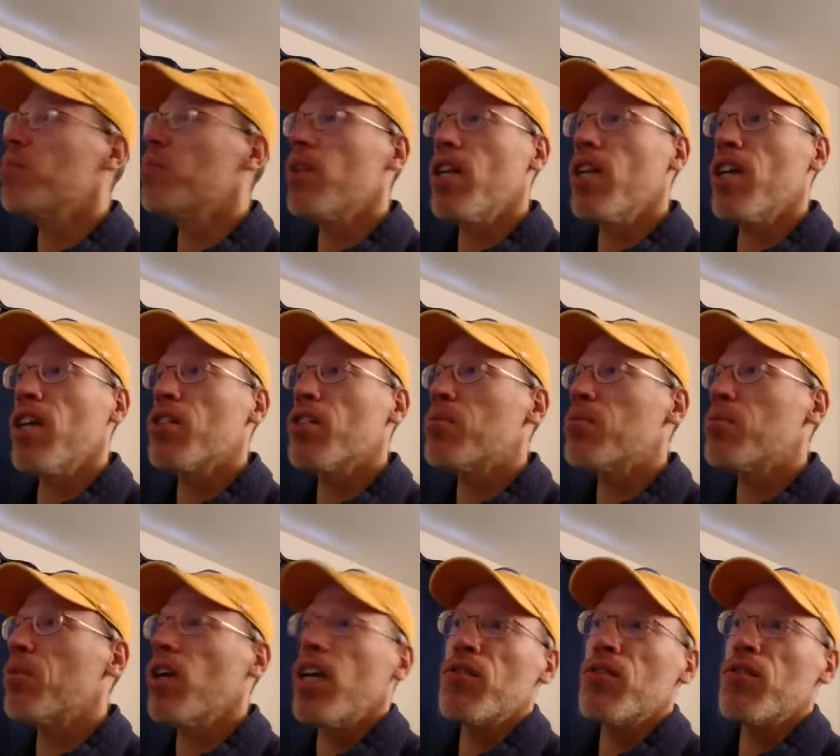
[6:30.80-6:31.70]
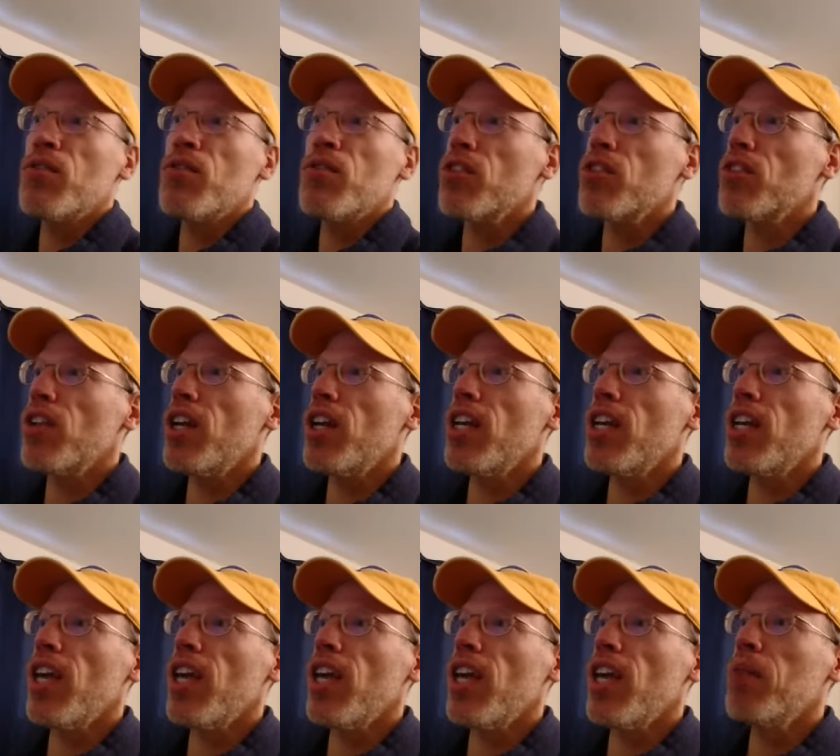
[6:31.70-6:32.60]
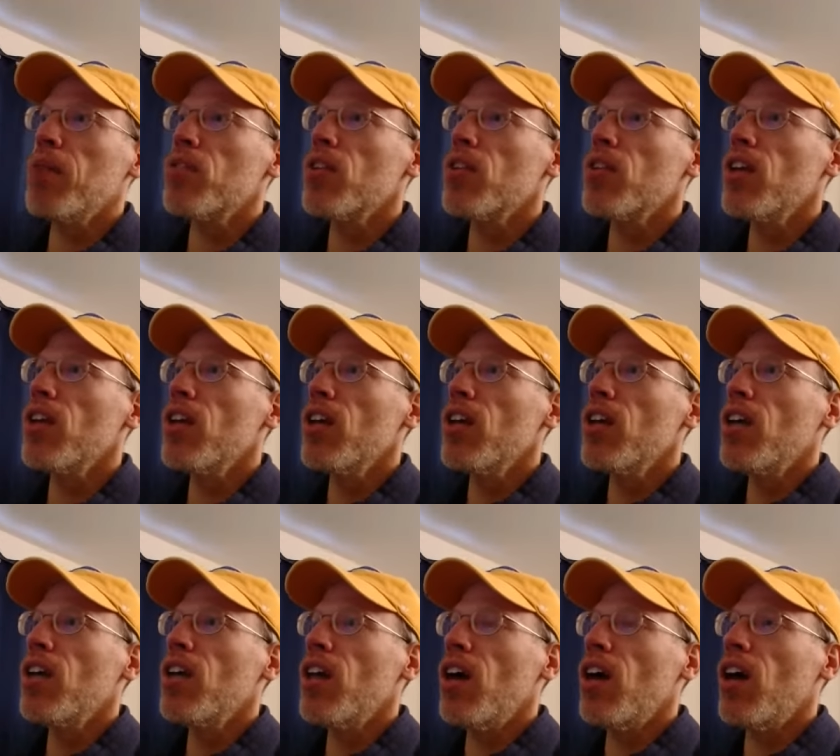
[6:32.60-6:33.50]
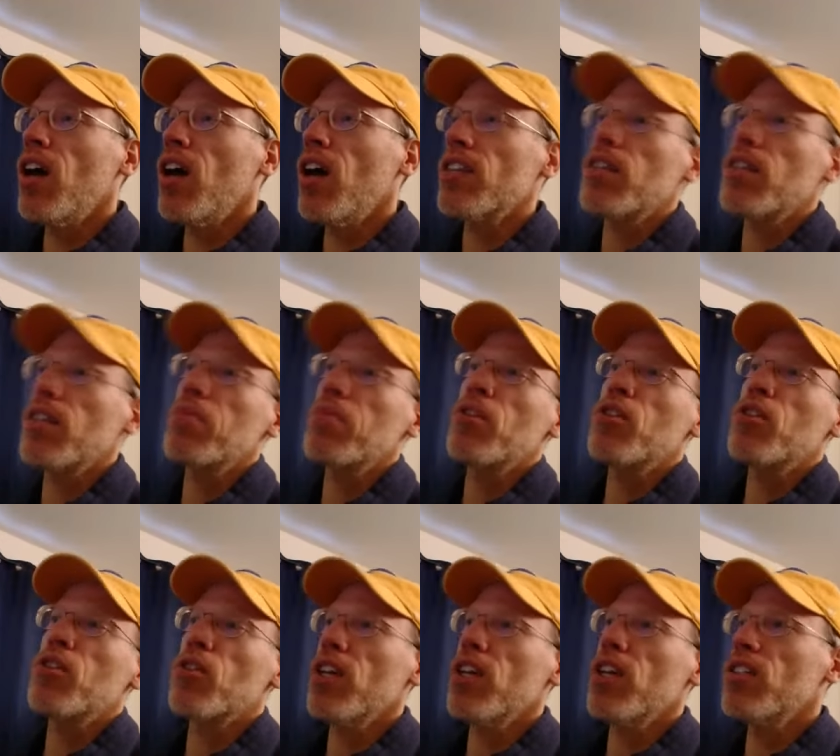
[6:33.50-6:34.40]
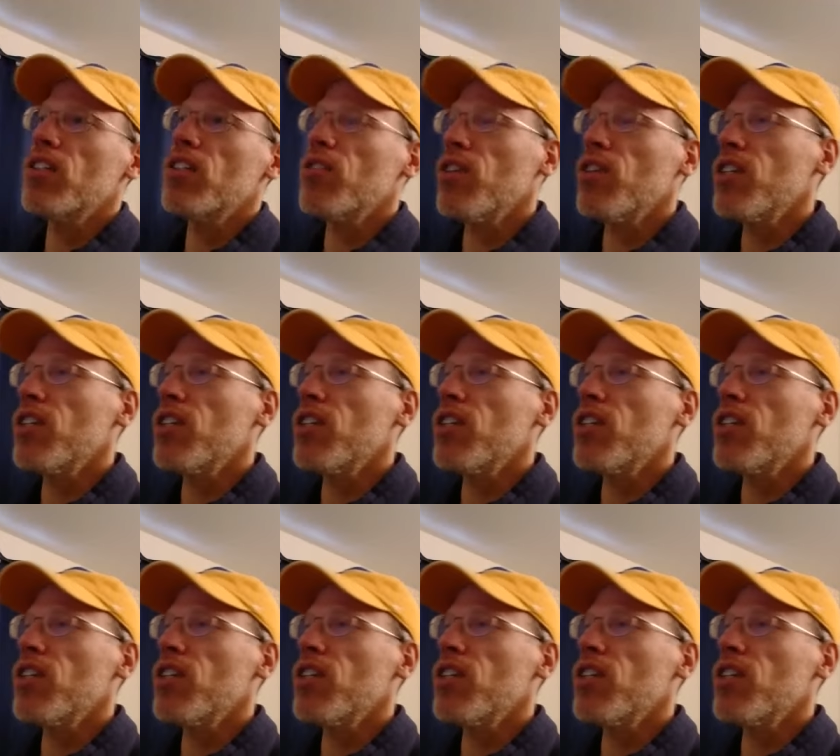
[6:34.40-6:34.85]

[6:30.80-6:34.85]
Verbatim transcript: else plays full slate of games, uh, except Detroit. Detroit doesn't